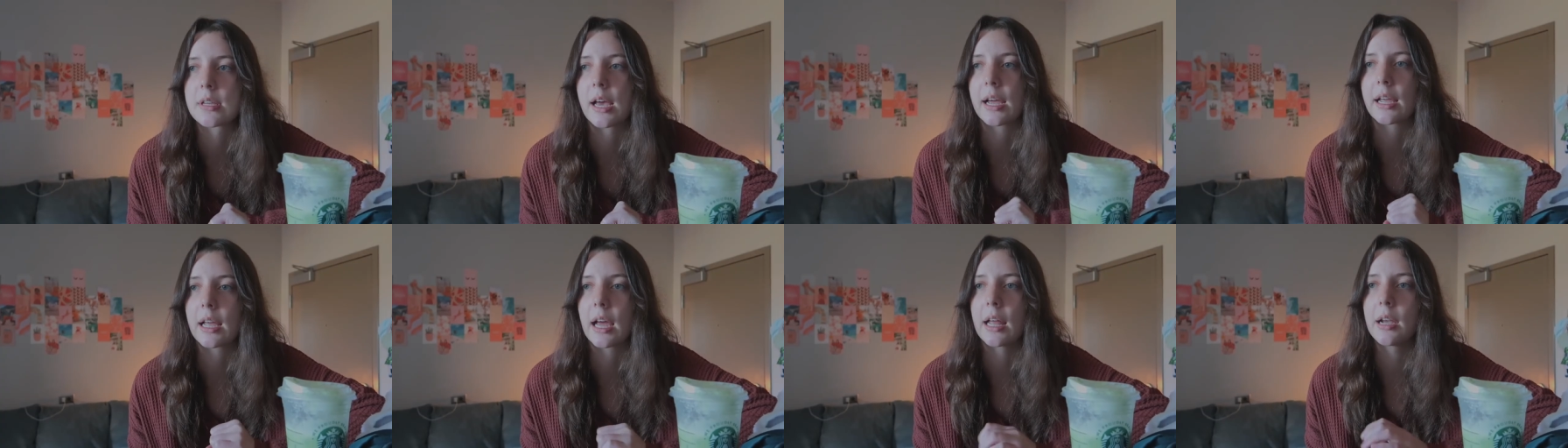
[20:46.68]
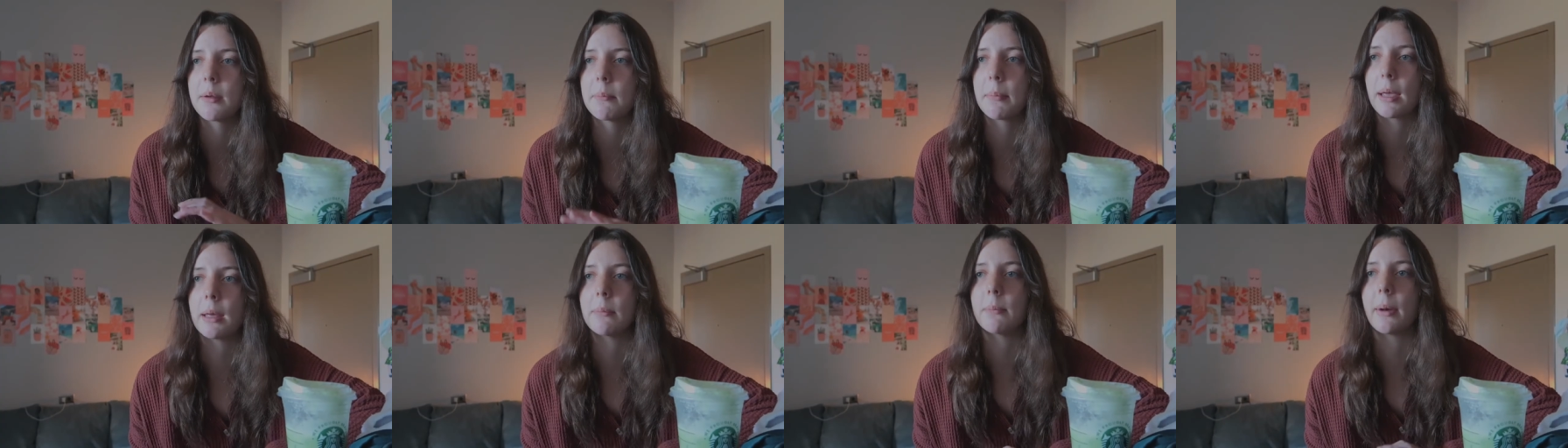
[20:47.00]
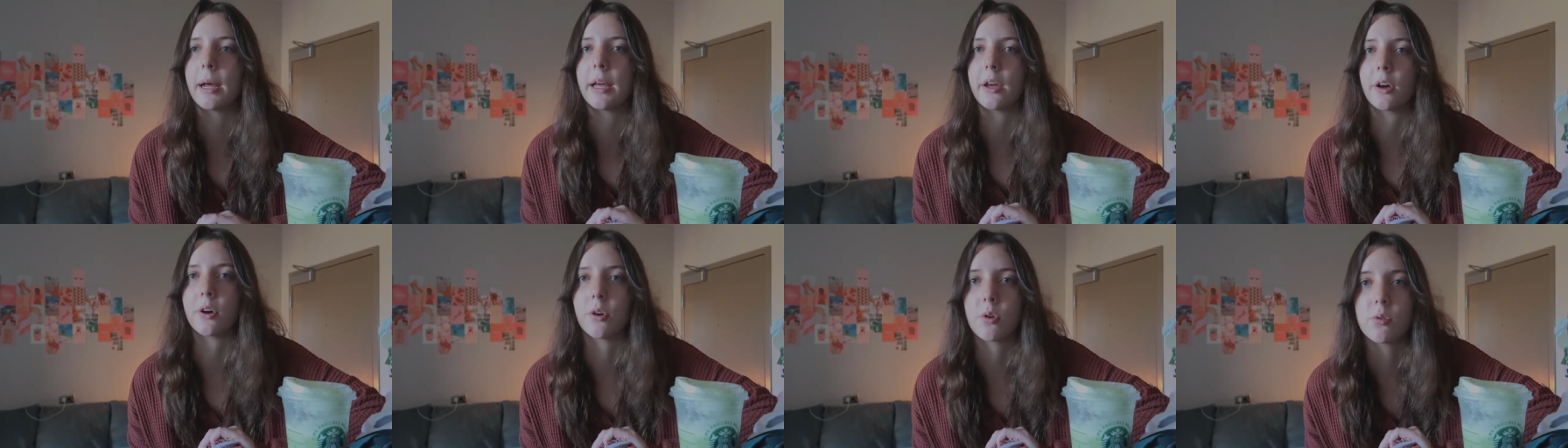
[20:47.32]
I kind of made
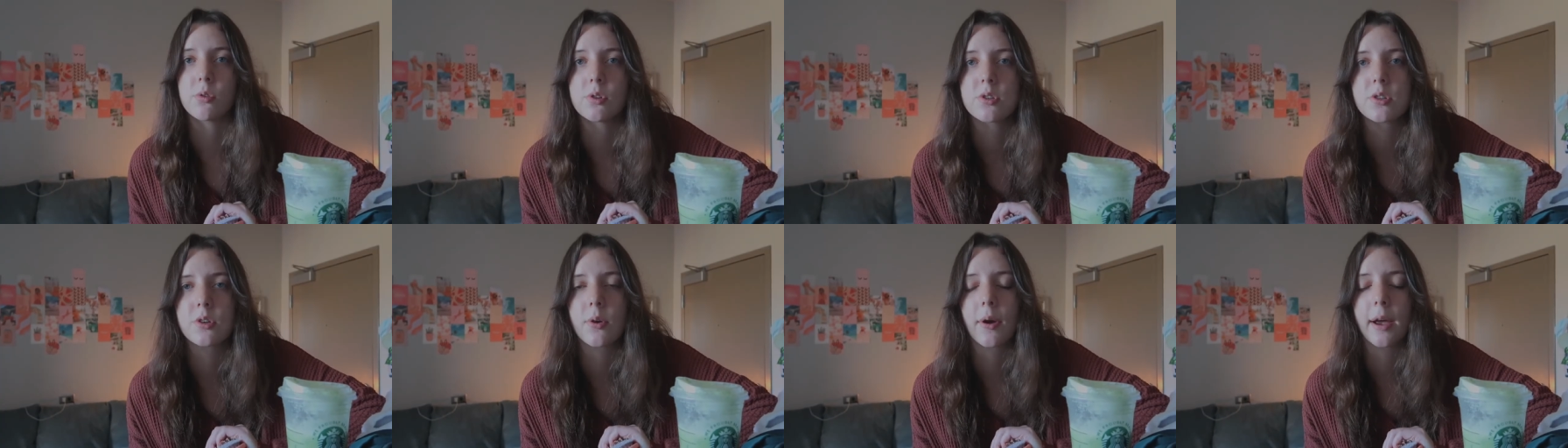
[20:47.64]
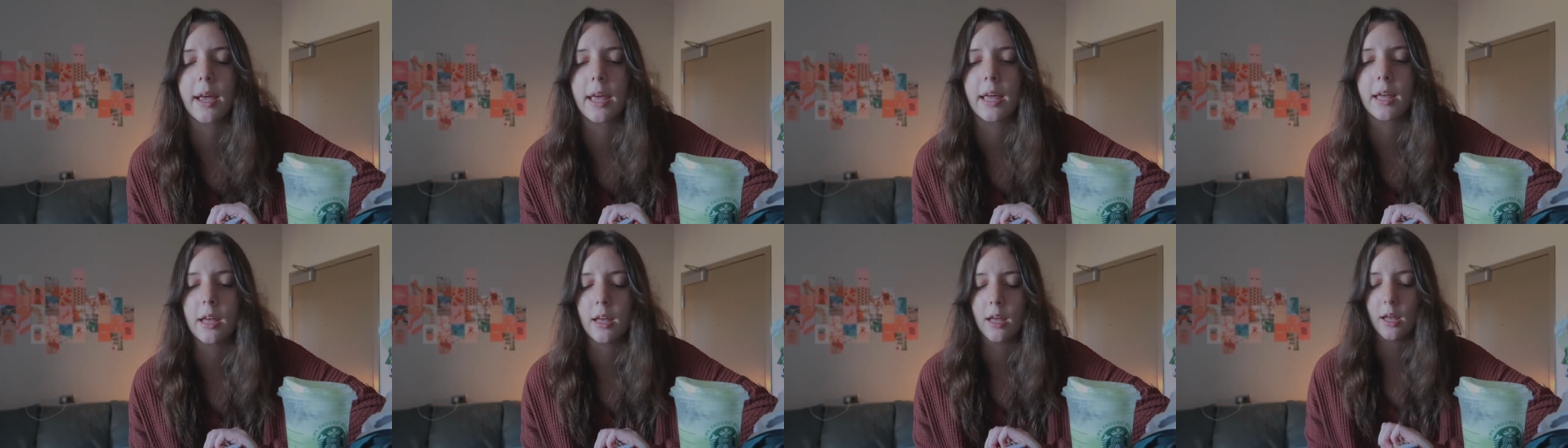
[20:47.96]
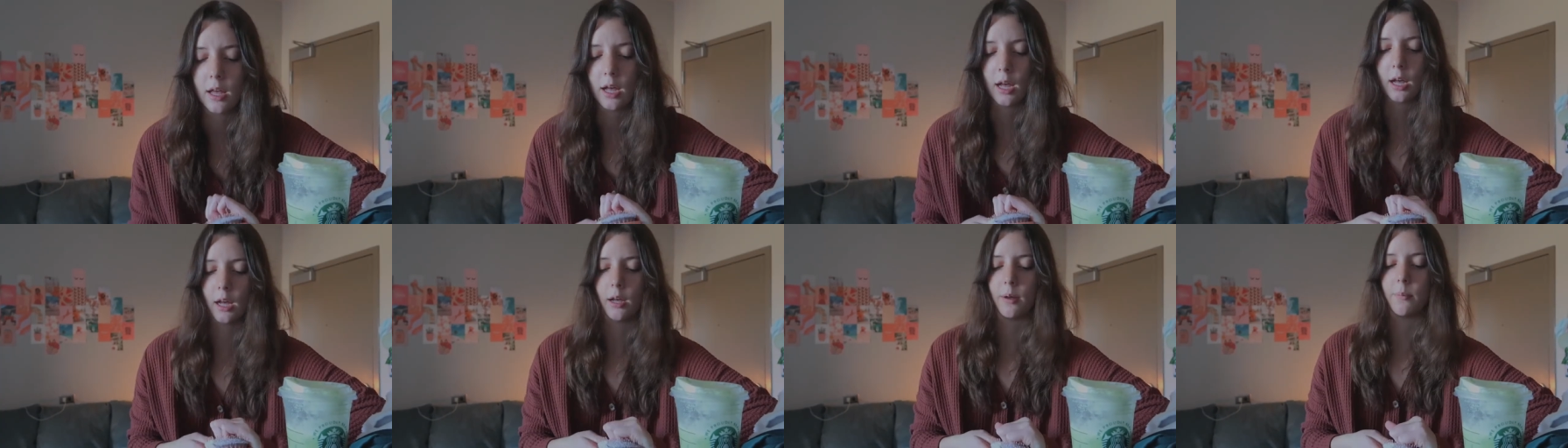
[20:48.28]
my own. So I,
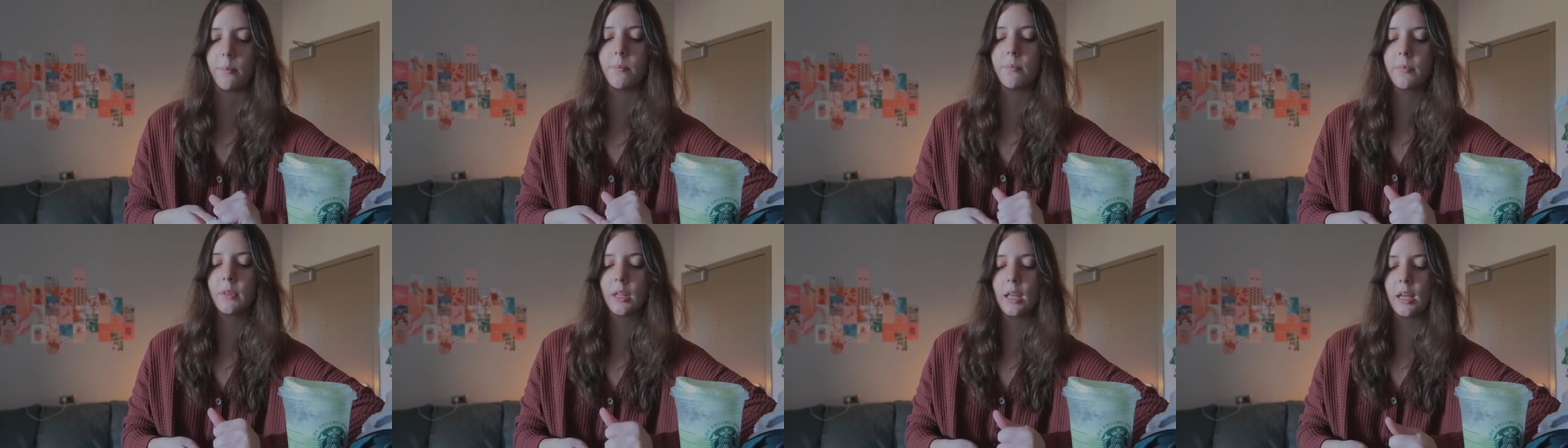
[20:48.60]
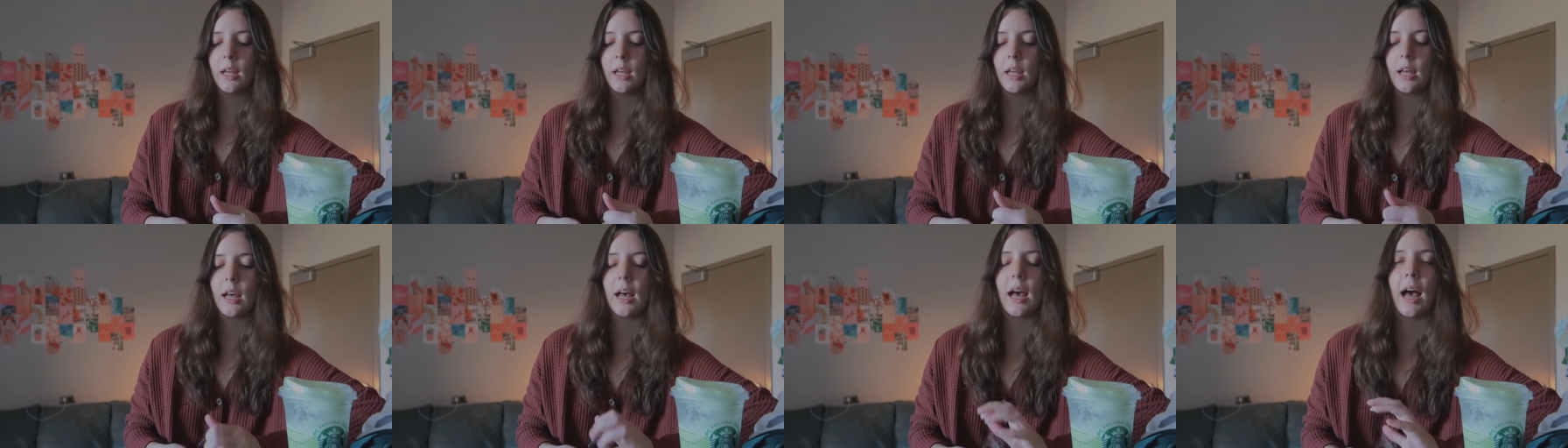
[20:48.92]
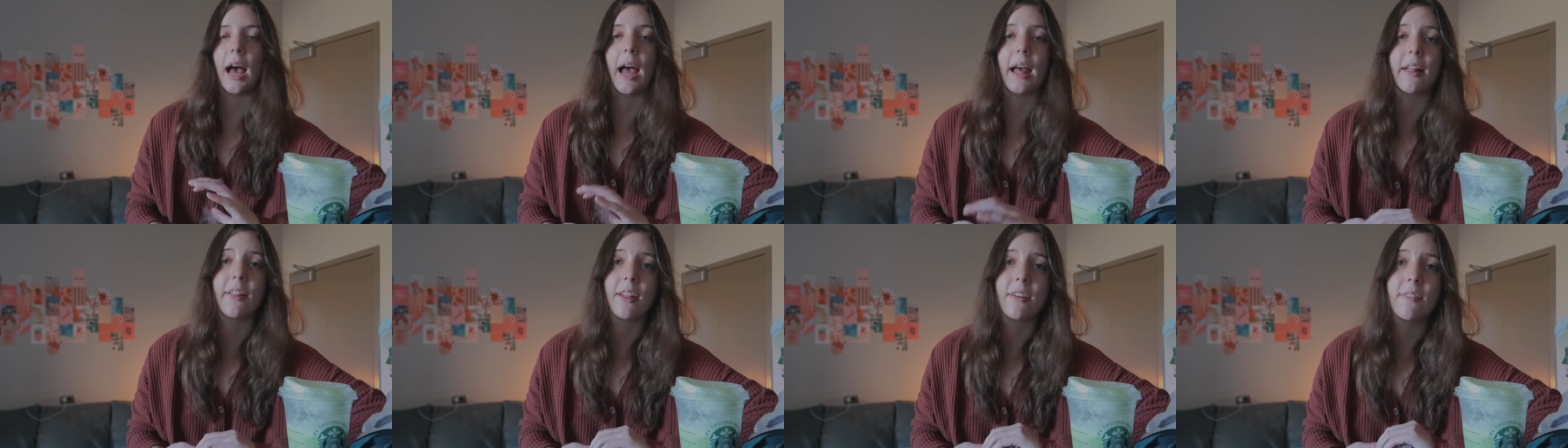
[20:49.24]
um,
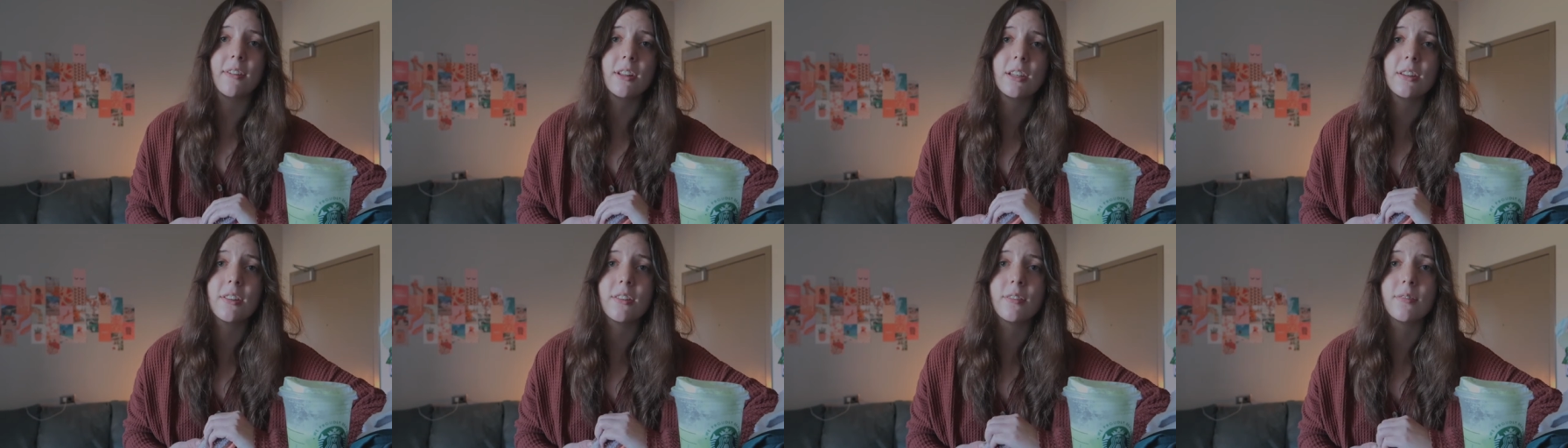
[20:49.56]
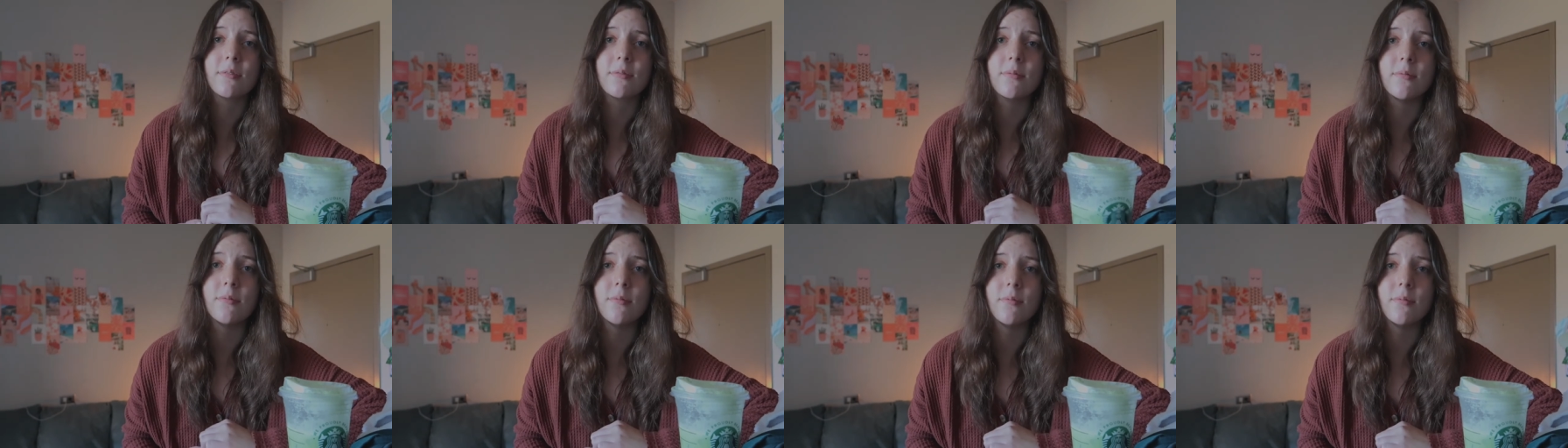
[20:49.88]
I live in,